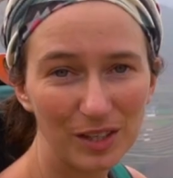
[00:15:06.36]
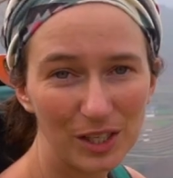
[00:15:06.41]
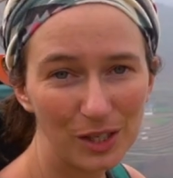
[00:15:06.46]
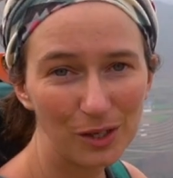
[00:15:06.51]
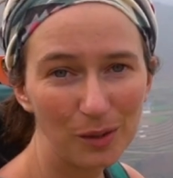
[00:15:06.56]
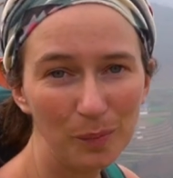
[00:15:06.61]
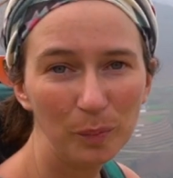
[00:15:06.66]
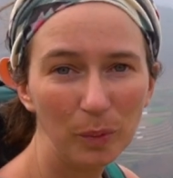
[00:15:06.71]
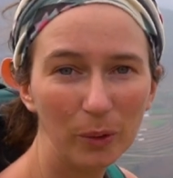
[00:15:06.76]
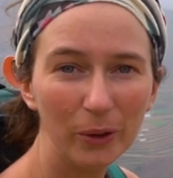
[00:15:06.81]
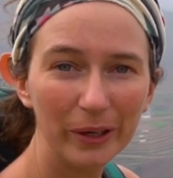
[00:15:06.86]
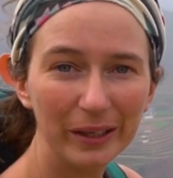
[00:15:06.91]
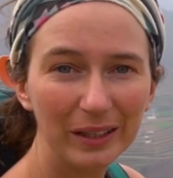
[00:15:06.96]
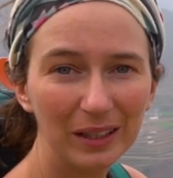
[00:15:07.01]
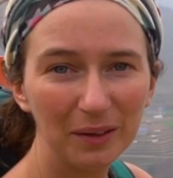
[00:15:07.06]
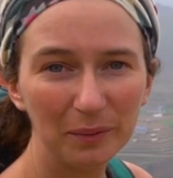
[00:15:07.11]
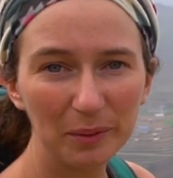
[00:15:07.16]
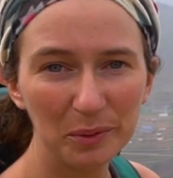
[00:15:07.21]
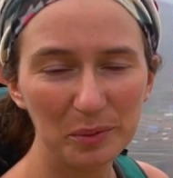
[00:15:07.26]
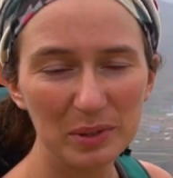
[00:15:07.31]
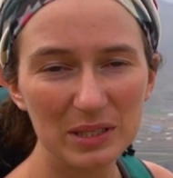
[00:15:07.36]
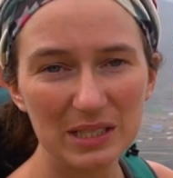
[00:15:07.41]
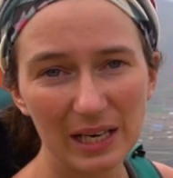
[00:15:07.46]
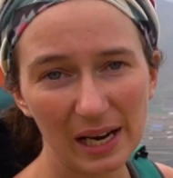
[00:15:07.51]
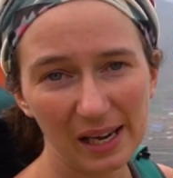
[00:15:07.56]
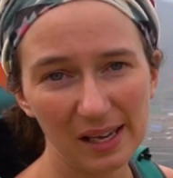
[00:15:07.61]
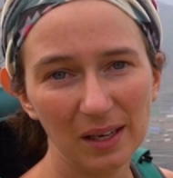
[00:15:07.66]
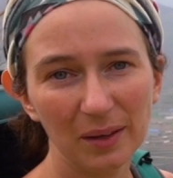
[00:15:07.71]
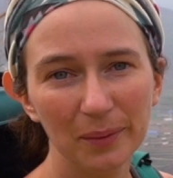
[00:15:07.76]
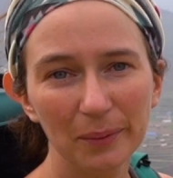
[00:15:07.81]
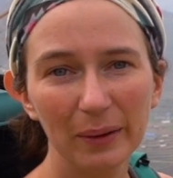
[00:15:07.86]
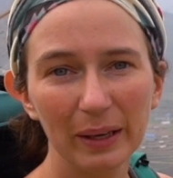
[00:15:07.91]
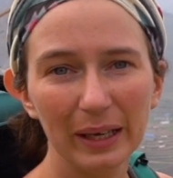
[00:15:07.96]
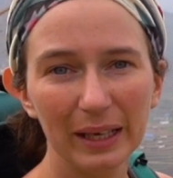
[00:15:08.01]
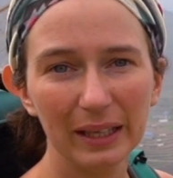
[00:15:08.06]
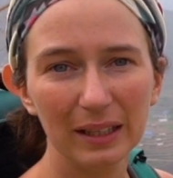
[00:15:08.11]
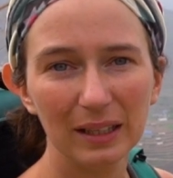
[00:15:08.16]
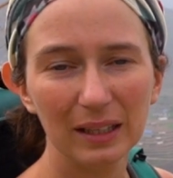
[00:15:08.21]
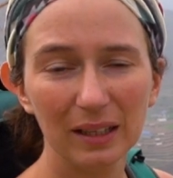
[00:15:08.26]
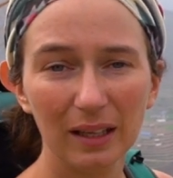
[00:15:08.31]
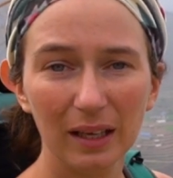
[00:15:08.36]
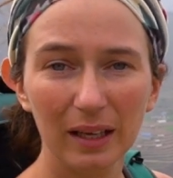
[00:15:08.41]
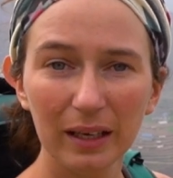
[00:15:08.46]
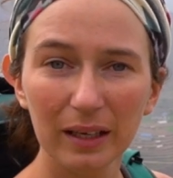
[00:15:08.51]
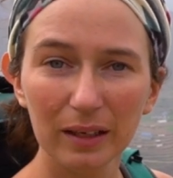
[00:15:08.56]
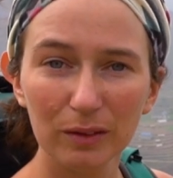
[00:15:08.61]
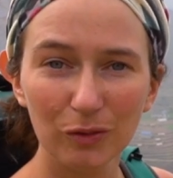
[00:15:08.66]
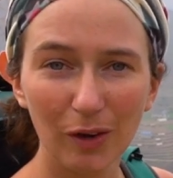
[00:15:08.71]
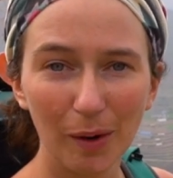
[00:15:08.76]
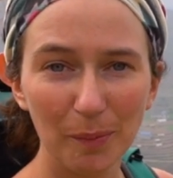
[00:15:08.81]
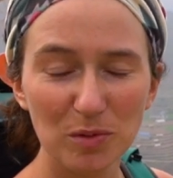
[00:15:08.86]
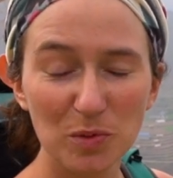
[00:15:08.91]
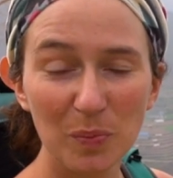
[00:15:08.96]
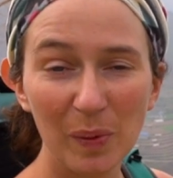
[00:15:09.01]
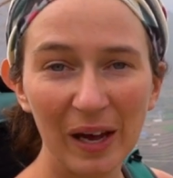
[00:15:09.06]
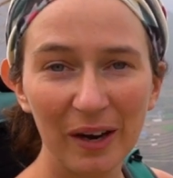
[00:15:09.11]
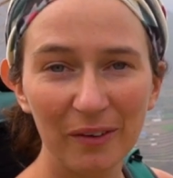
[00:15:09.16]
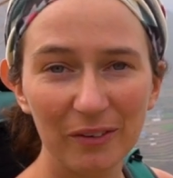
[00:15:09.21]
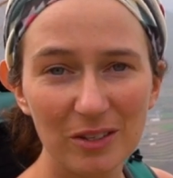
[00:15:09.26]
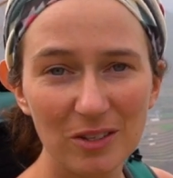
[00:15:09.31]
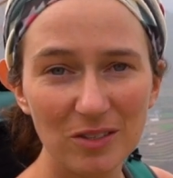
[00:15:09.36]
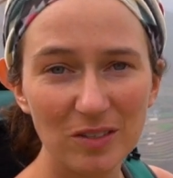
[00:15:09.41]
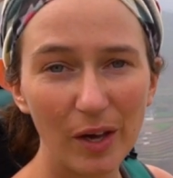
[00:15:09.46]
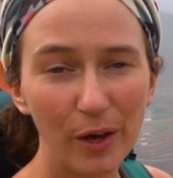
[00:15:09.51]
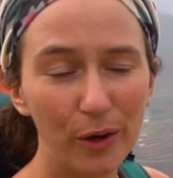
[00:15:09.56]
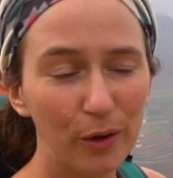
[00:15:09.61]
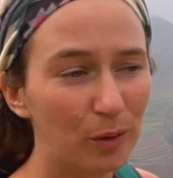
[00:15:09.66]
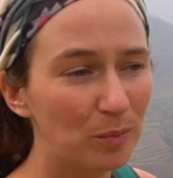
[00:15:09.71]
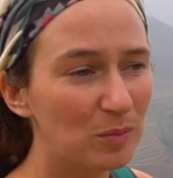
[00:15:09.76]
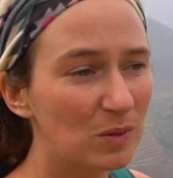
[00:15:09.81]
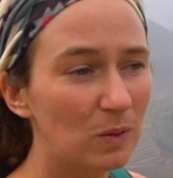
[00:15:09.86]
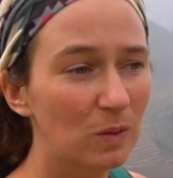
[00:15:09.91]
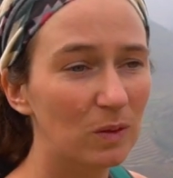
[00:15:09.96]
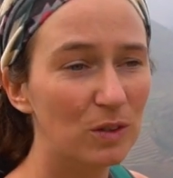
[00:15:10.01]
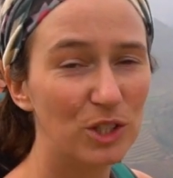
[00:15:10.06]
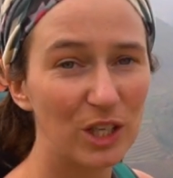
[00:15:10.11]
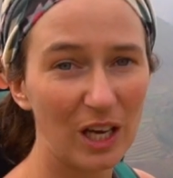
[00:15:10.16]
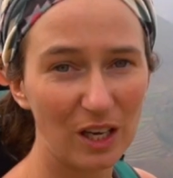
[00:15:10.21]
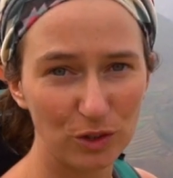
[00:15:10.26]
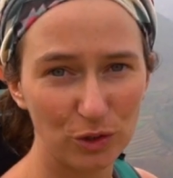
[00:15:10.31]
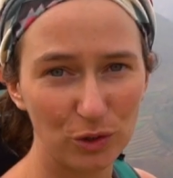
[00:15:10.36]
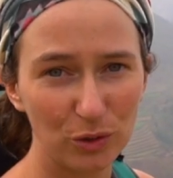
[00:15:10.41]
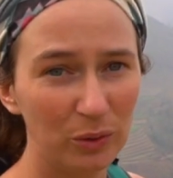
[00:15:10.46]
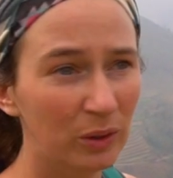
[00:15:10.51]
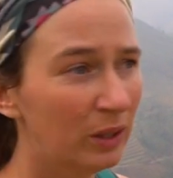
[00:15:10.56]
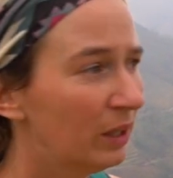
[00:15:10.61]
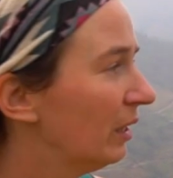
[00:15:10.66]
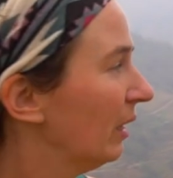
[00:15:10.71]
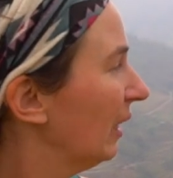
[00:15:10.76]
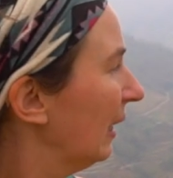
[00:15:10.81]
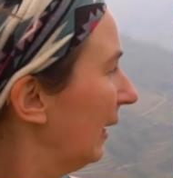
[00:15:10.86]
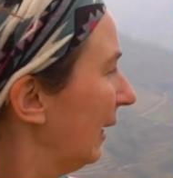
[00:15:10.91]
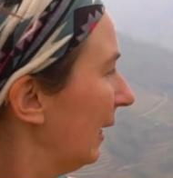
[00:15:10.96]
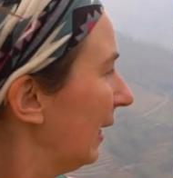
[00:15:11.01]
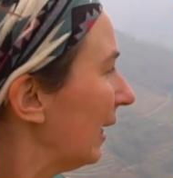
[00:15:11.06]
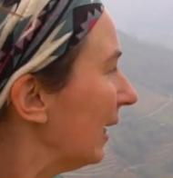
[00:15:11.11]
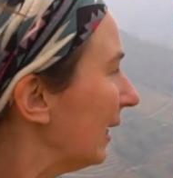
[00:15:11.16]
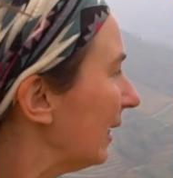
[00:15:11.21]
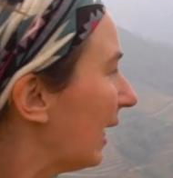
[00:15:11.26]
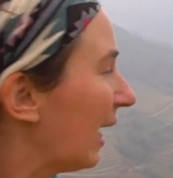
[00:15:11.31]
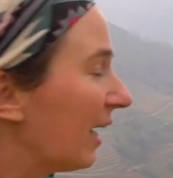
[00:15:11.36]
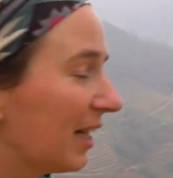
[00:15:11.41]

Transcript: the young boy that we were staying with in Ram's parents' home, Shaju, he